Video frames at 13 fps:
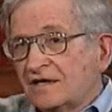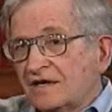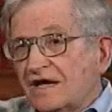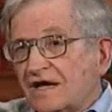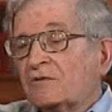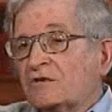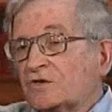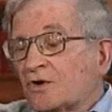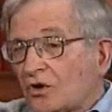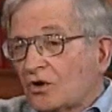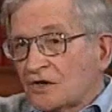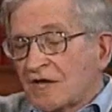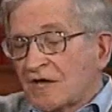and it was
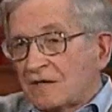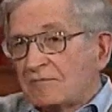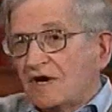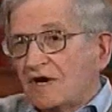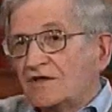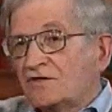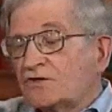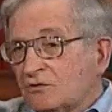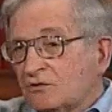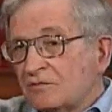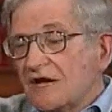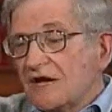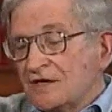called that by the
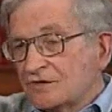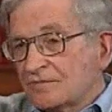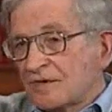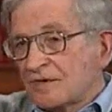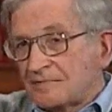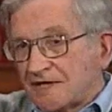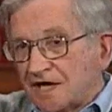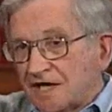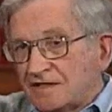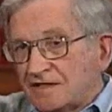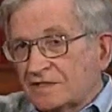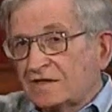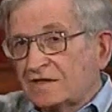two major
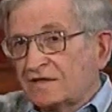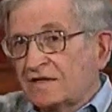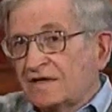propaganda